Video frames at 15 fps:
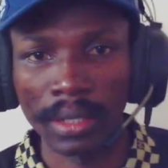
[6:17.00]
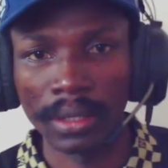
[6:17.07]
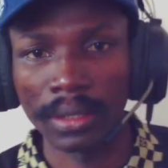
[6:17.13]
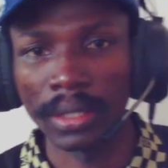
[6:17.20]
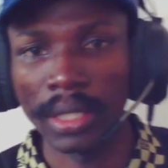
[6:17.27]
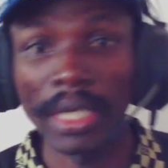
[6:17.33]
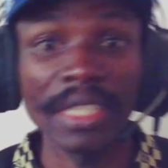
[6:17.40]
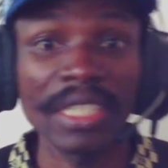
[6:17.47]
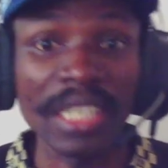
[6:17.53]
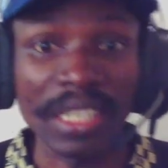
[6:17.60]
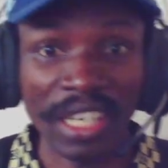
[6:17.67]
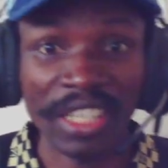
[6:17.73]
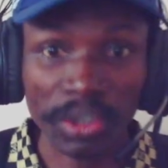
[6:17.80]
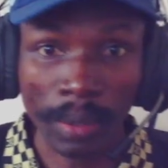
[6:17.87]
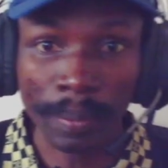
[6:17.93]

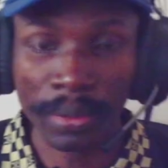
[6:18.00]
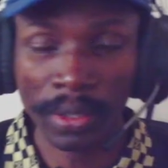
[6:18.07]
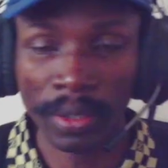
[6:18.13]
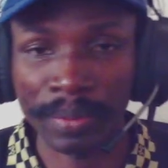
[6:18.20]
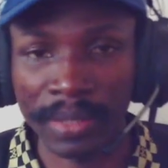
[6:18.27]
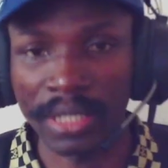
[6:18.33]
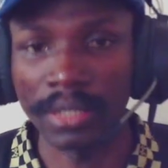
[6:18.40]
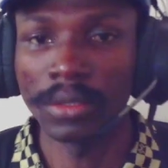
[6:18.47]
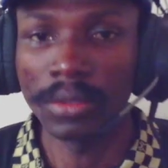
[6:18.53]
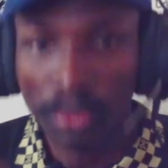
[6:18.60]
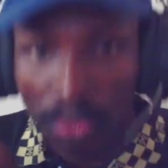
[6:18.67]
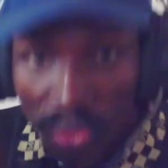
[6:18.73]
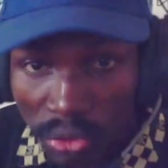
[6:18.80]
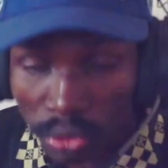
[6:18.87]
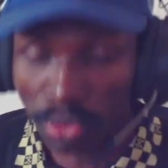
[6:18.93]
intellectual property
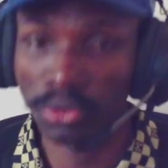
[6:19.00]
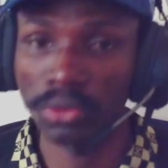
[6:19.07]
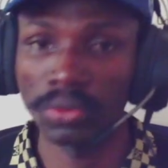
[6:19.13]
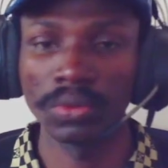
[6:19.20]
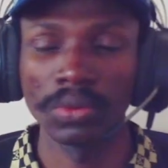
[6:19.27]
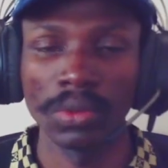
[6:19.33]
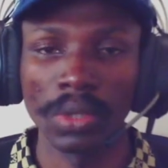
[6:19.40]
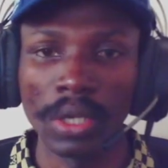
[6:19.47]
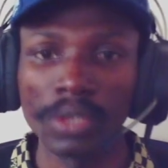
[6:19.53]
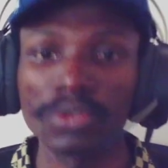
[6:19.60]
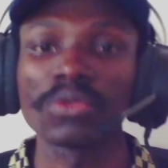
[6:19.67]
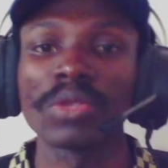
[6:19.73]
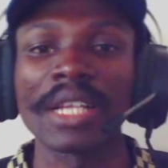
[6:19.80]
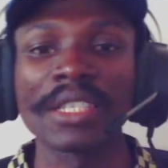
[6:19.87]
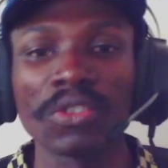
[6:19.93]
to you. So
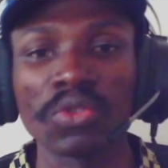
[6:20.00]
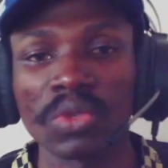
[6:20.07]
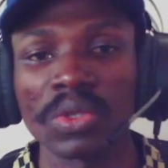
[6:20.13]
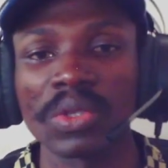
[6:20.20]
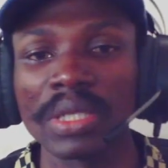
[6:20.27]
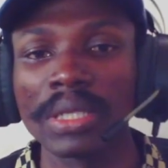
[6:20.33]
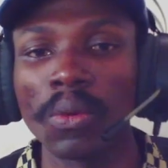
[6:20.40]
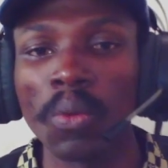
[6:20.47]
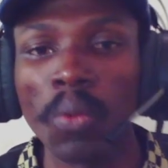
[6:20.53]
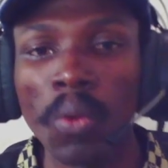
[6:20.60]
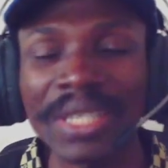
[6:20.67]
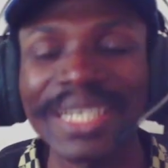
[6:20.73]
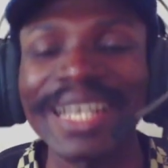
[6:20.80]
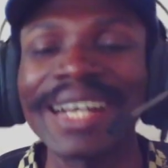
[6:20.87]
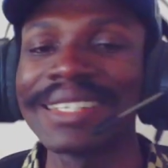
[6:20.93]
that is
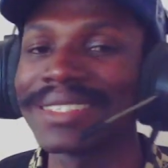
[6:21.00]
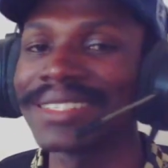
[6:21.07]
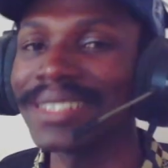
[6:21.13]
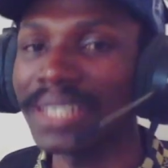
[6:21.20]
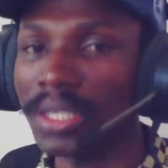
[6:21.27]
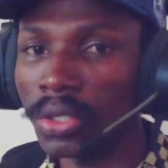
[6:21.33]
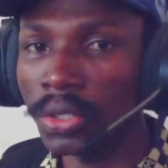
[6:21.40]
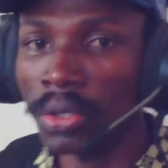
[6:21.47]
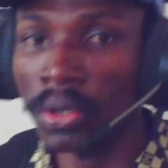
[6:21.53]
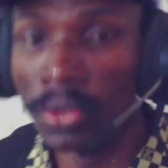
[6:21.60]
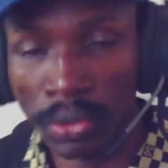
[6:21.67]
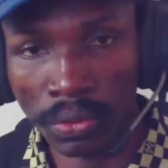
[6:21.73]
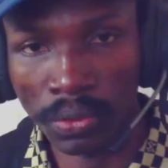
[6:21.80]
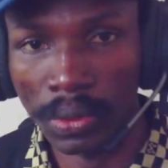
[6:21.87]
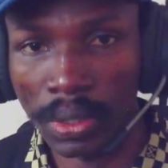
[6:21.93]
what can secure
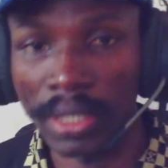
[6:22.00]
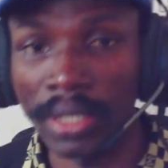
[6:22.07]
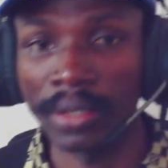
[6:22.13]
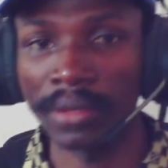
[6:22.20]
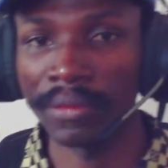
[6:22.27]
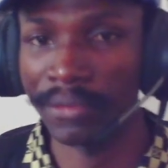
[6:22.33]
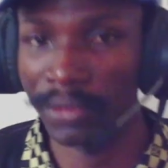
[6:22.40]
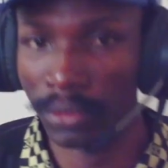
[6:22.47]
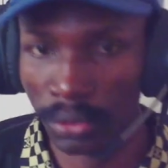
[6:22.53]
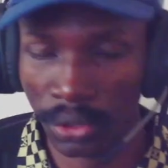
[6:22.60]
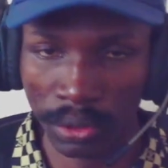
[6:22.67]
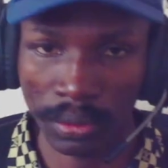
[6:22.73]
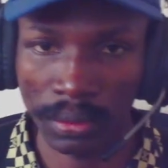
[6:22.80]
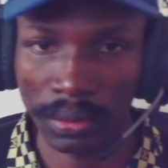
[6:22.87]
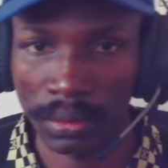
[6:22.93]
you in the
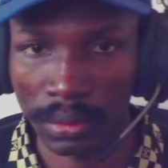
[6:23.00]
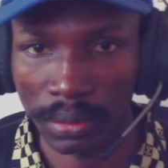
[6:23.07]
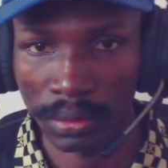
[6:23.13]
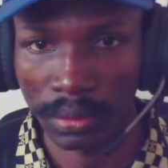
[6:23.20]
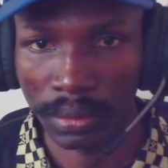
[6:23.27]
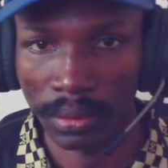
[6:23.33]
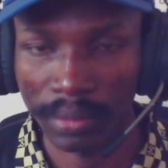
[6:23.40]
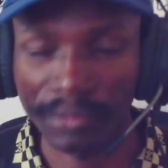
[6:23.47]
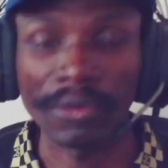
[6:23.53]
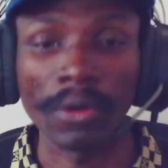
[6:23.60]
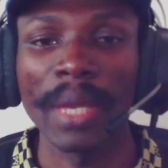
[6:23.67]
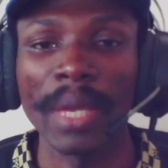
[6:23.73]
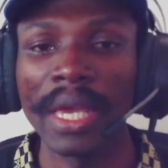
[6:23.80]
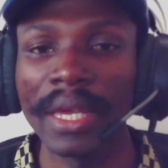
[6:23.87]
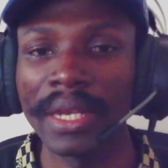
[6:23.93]
future from
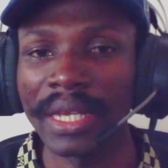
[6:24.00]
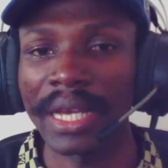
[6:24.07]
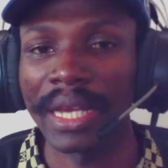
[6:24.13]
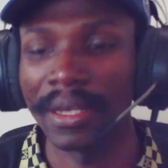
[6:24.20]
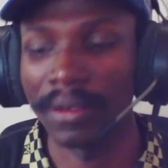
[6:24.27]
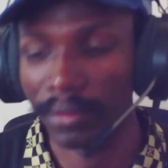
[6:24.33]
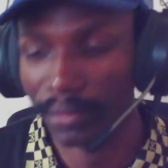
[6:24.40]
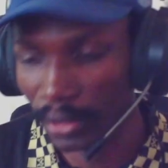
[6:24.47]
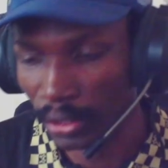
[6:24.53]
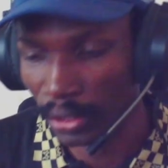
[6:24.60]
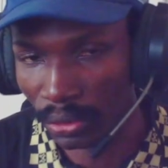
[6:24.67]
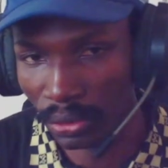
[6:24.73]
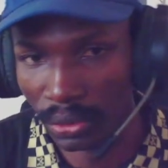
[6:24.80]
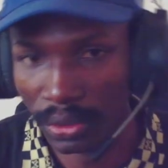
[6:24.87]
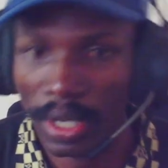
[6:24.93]
any kind of
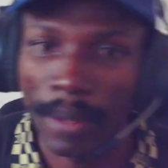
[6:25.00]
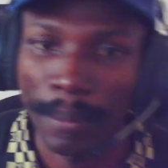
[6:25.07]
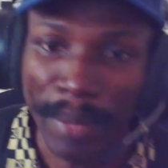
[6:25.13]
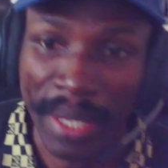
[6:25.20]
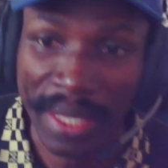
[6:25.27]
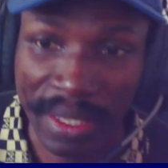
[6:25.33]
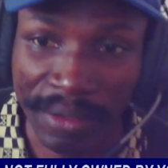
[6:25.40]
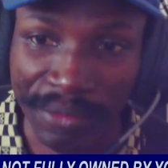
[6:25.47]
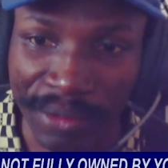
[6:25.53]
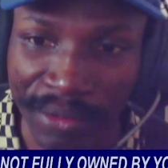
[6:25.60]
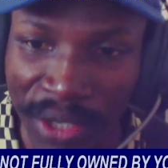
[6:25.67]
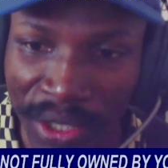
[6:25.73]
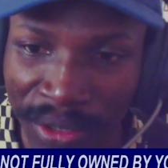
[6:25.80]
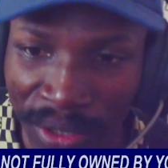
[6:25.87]
issues. But if you've not done